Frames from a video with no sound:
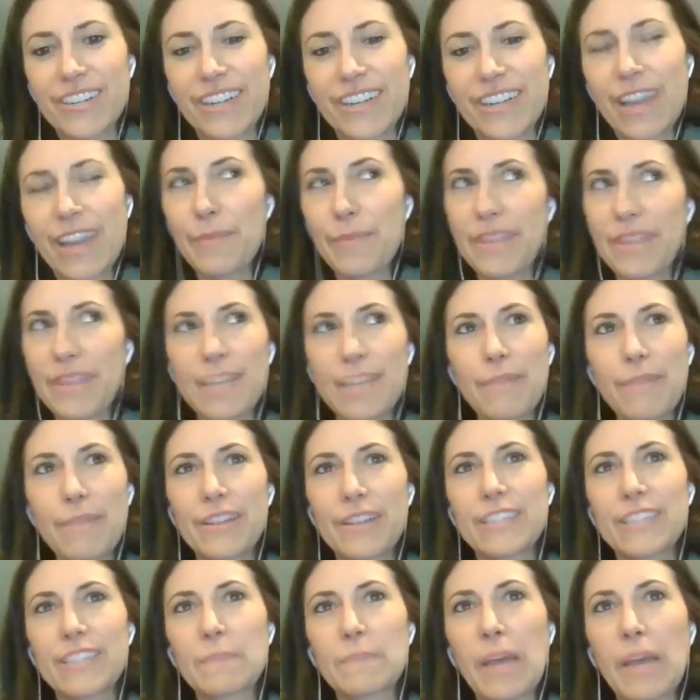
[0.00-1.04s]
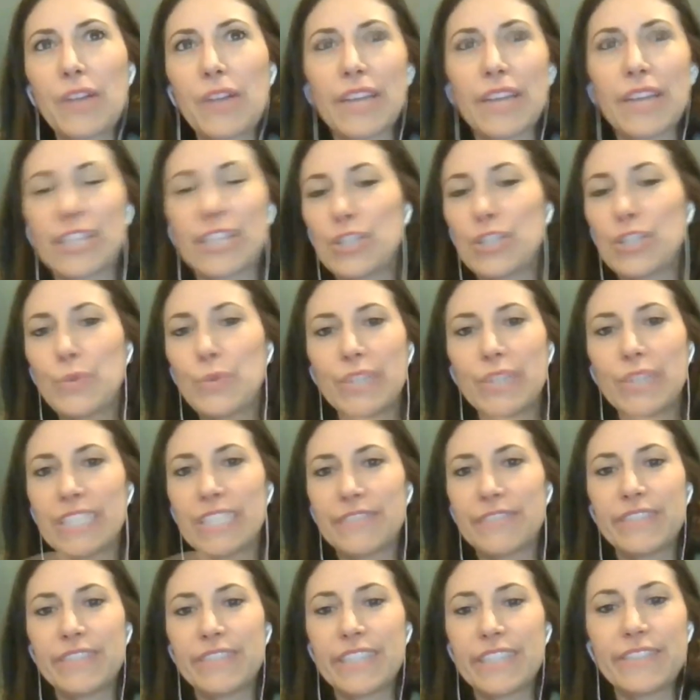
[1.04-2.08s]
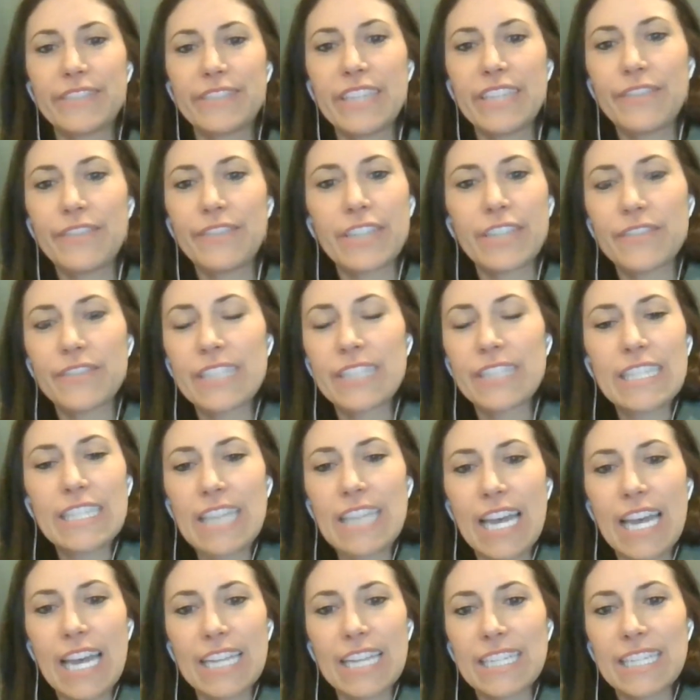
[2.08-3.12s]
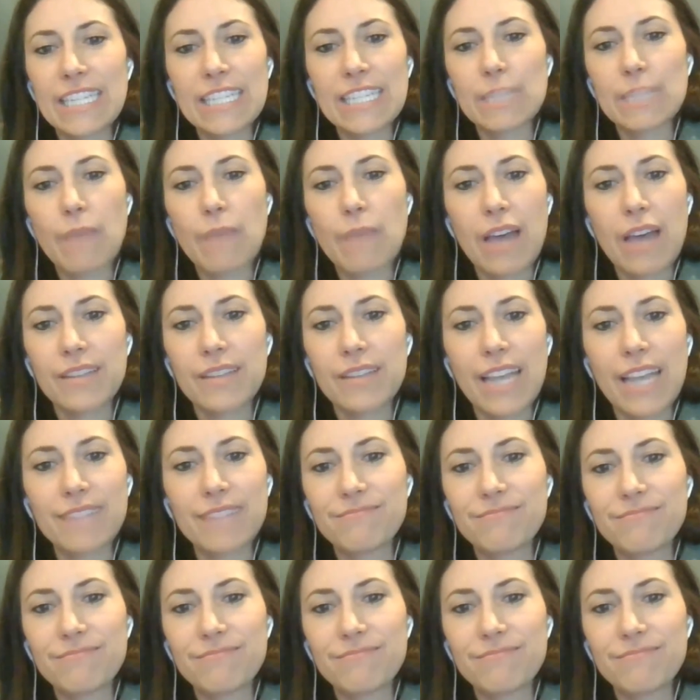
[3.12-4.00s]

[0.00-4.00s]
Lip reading: And I mean, think about his smile line. You wouldn't even have seen that in his smile line.